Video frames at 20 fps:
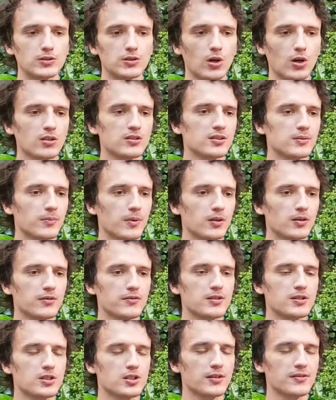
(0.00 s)
talks about the
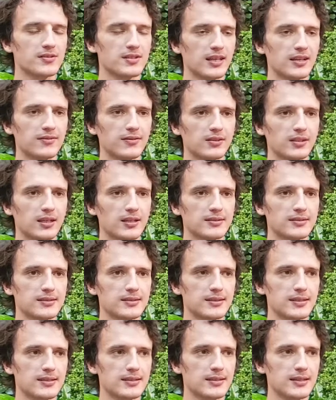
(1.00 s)

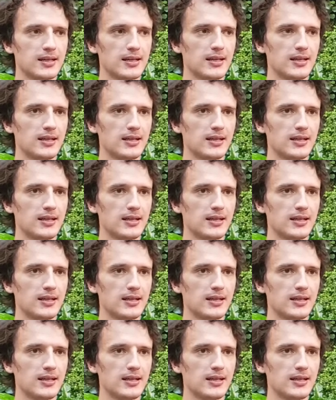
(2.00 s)
Wissenschaftszeitvertragsgesetz,